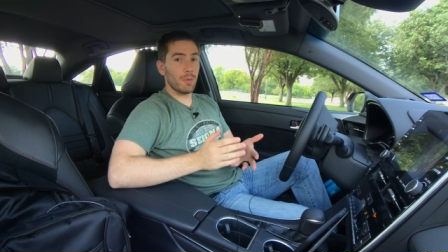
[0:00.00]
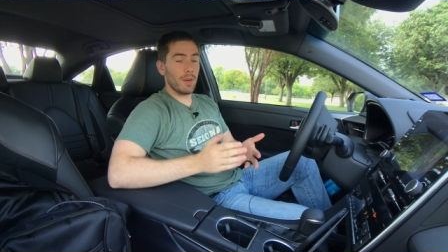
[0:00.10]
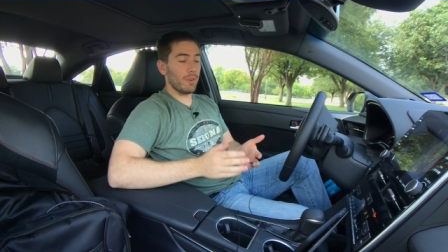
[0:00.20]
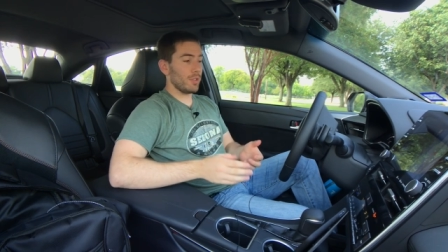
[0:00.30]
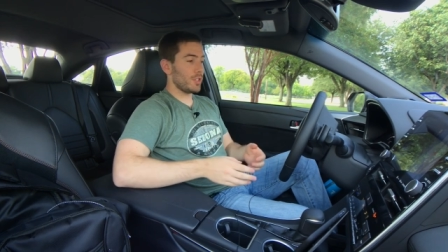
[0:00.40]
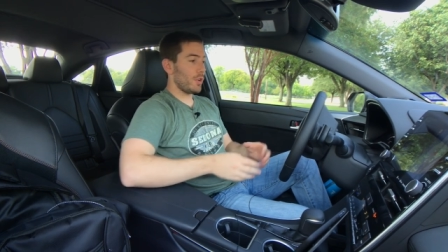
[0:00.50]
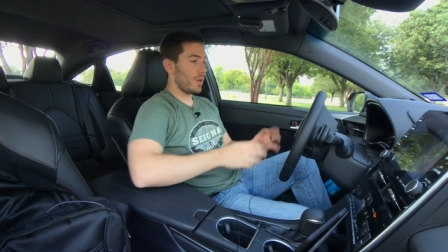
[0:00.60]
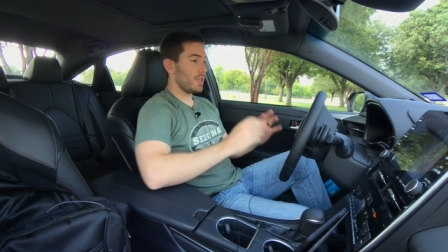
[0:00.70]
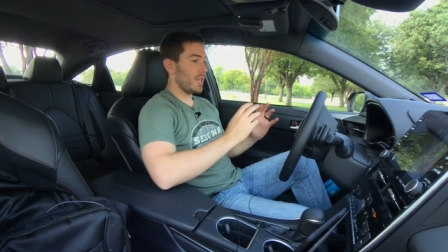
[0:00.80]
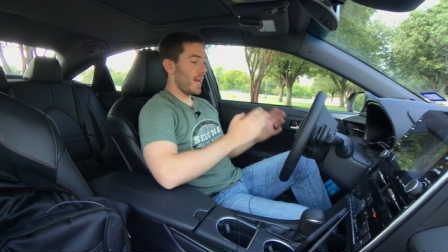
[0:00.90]
level. So
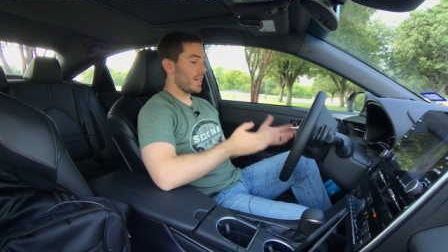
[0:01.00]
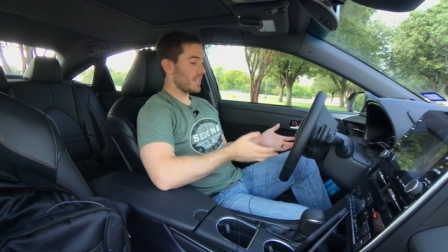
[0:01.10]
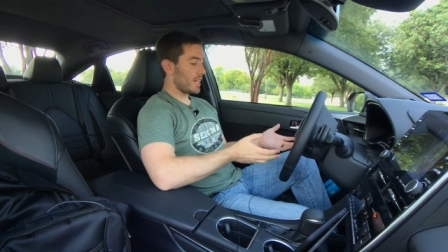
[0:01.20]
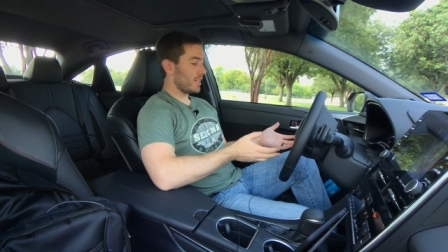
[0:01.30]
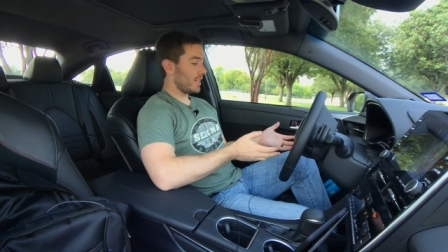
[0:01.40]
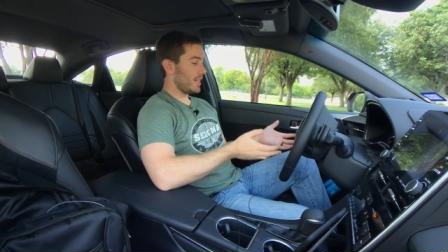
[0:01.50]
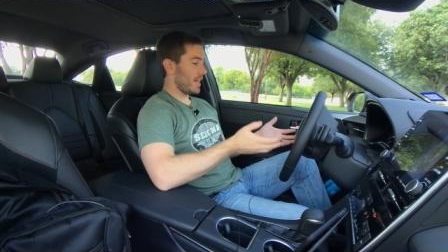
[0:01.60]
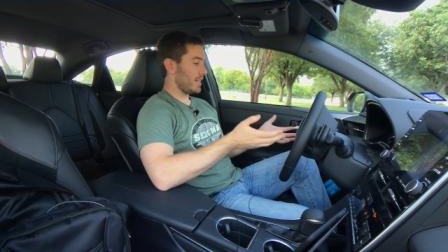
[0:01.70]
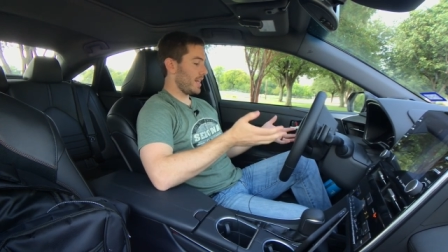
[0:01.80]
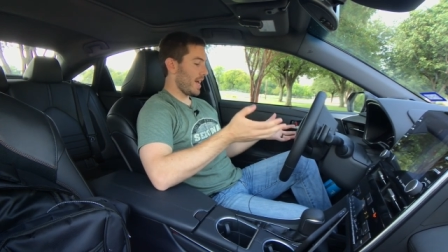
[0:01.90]
on the XLE
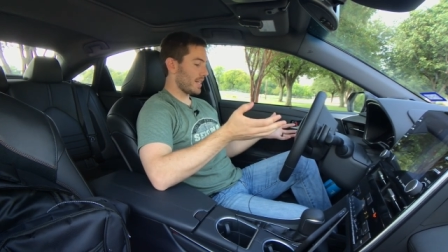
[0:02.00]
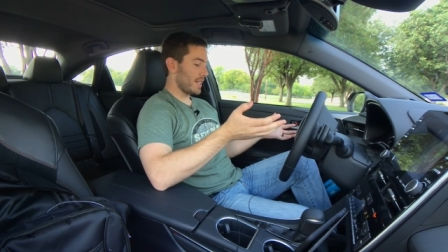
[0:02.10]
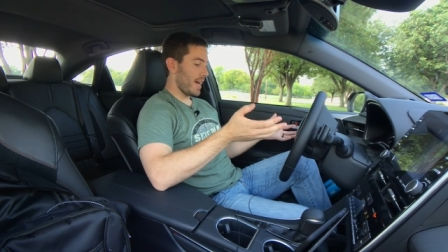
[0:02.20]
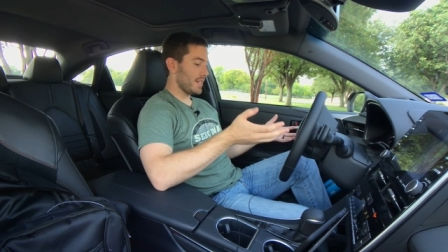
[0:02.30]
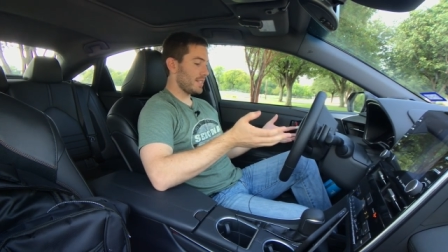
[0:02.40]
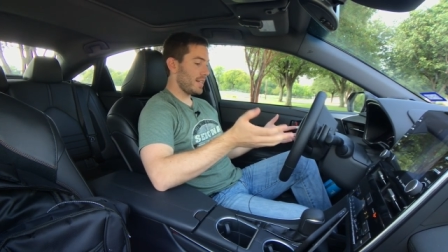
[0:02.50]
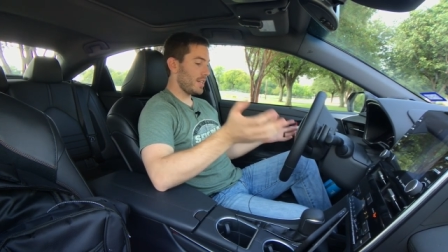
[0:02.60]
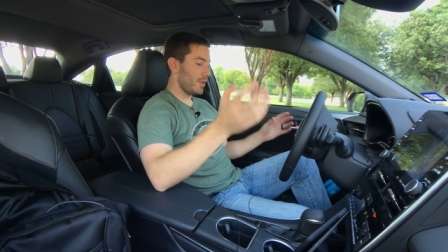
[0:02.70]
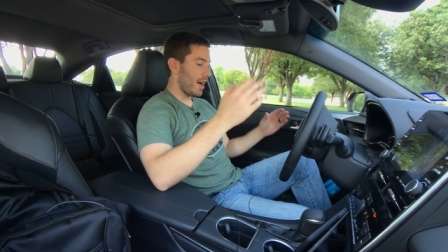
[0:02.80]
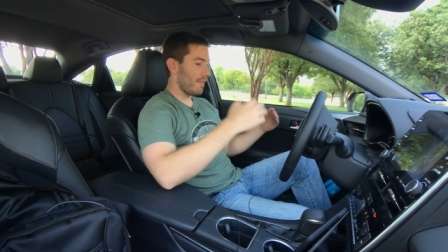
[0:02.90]
and the
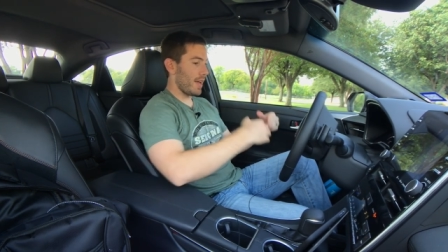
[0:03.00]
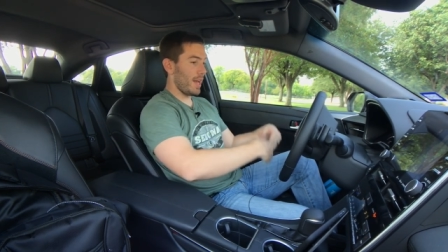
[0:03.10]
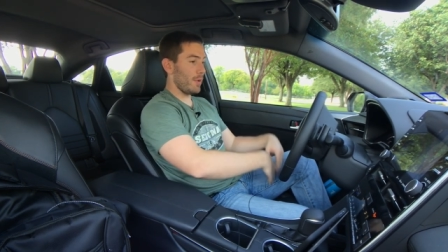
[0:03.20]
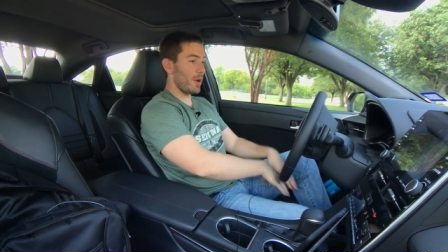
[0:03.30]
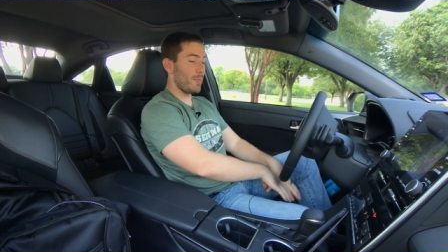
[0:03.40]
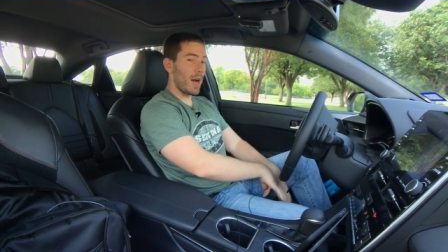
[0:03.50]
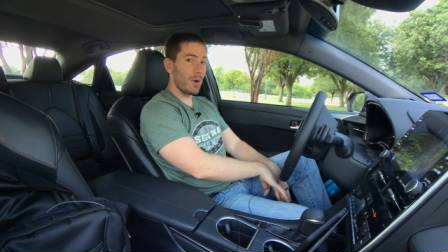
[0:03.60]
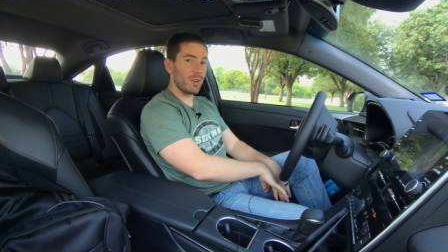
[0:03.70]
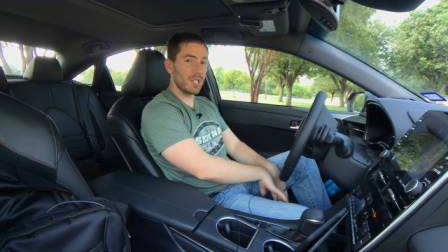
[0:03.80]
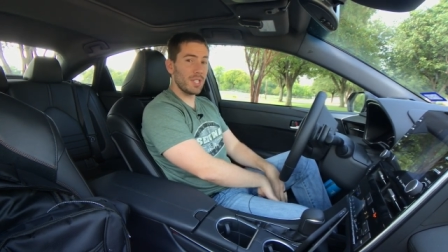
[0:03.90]
XSE, you have 8-way
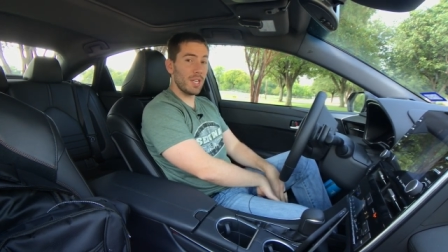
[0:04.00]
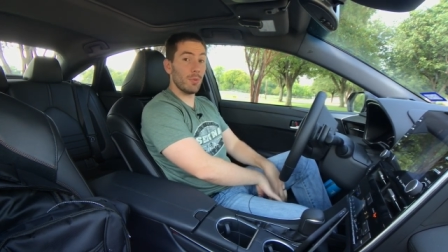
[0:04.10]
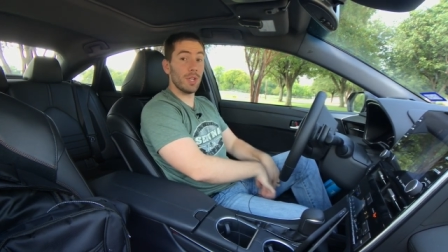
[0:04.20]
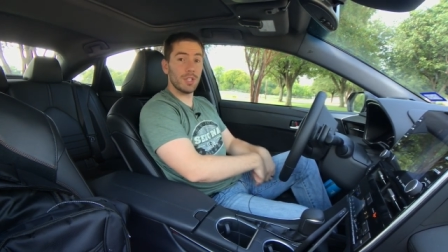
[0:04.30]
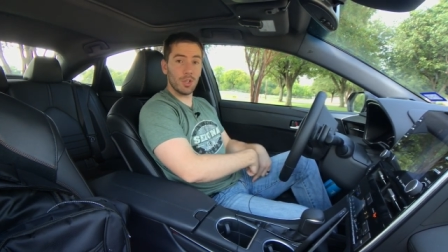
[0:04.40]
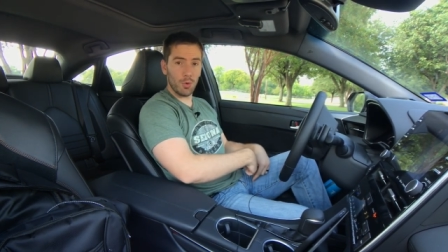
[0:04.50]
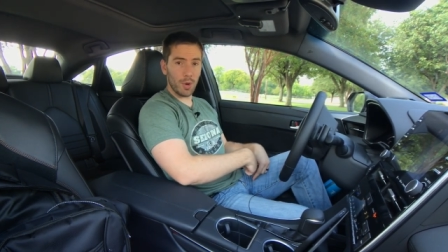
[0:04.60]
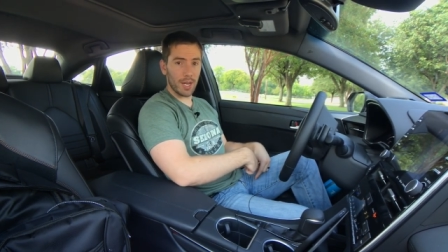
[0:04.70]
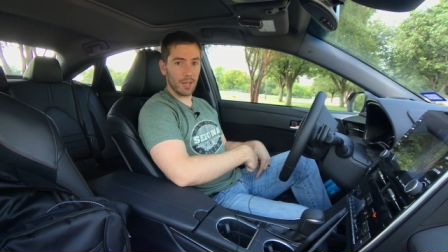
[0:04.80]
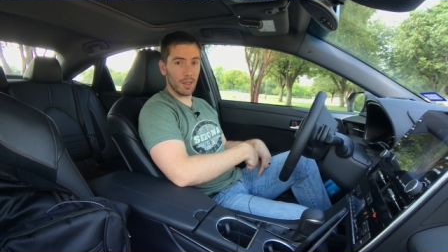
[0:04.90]
power seat with
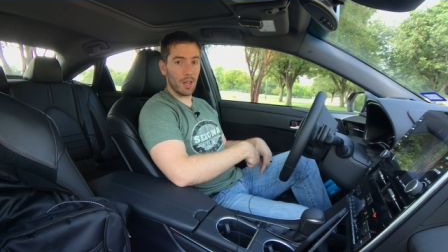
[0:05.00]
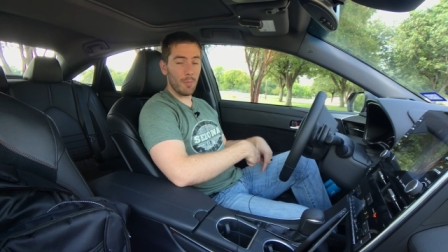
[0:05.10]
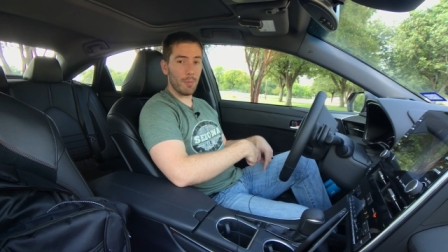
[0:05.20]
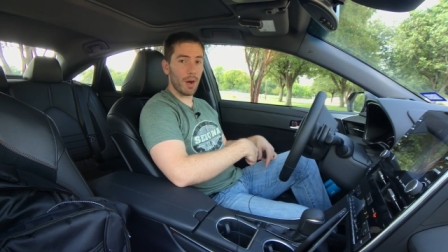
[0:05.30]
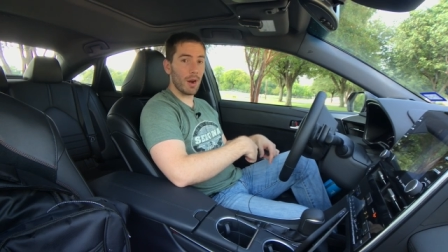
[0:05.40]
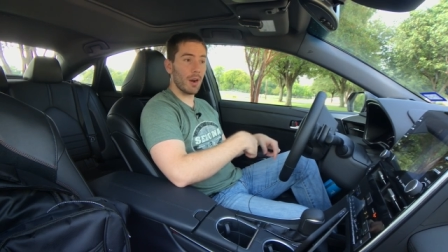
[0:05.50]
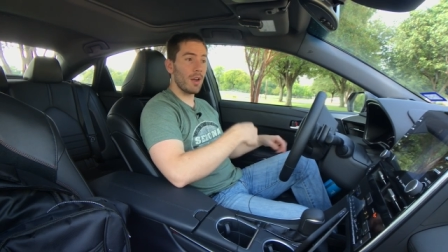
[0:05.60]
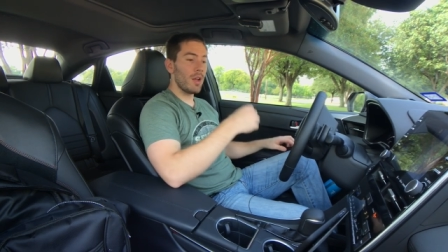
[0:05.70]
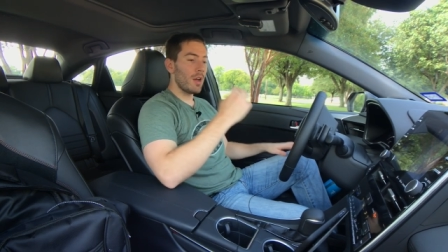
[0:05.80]
2-way lumbar.